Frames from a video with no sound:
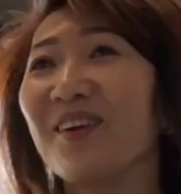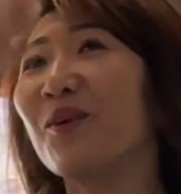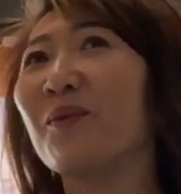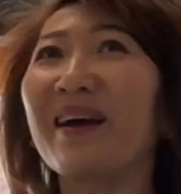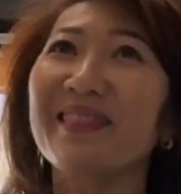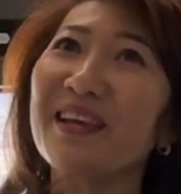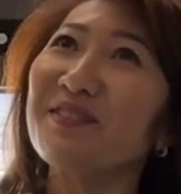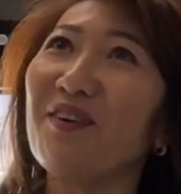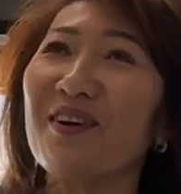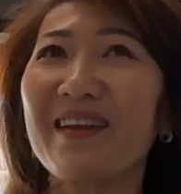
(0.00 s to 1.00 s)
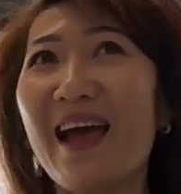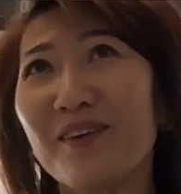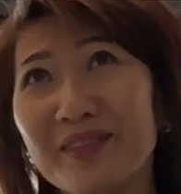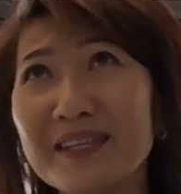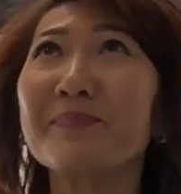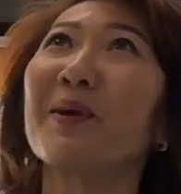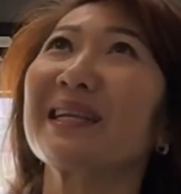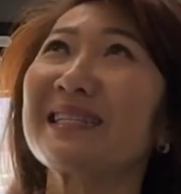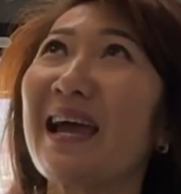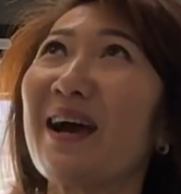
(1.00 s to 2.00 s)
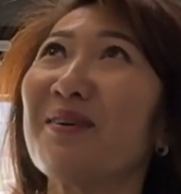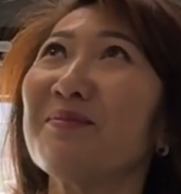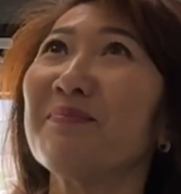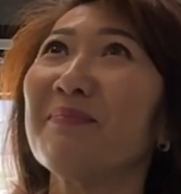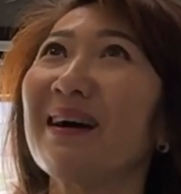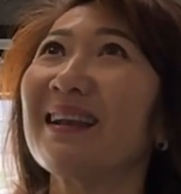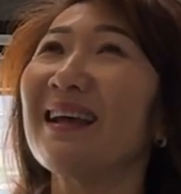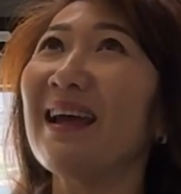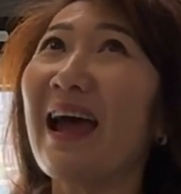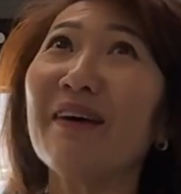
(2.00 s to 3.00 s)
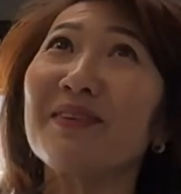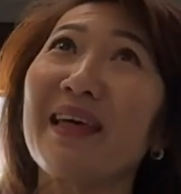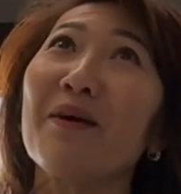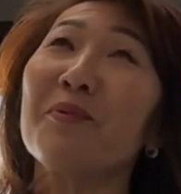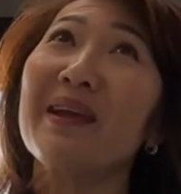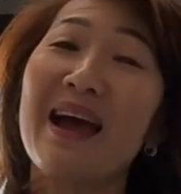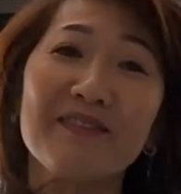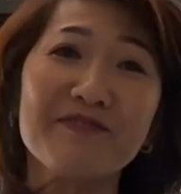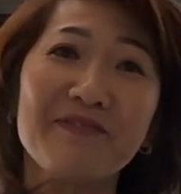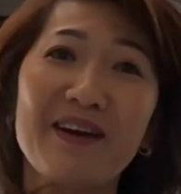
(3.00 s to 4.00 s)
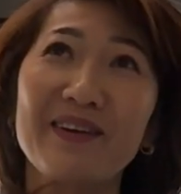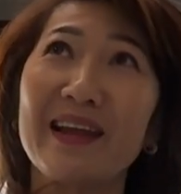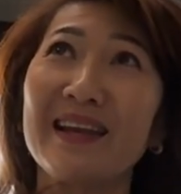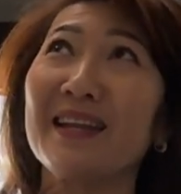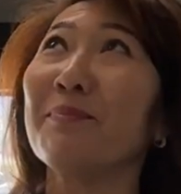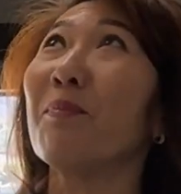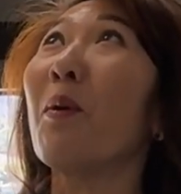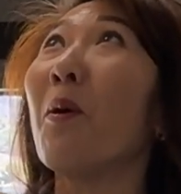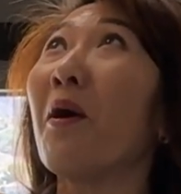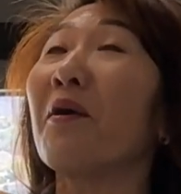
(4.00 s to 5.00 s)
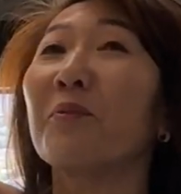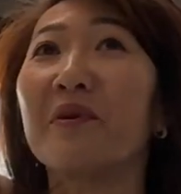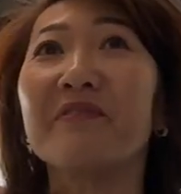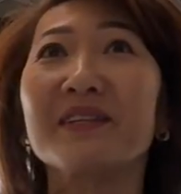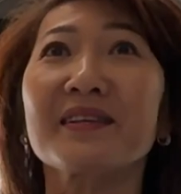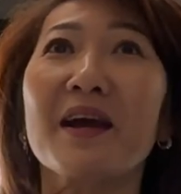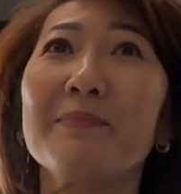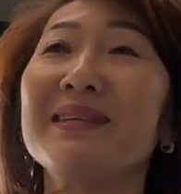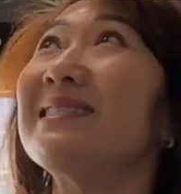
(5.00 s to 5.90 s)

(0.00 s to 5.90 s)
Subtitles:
know why things fall down, things break down, but after that, we haven't found any more rivets coming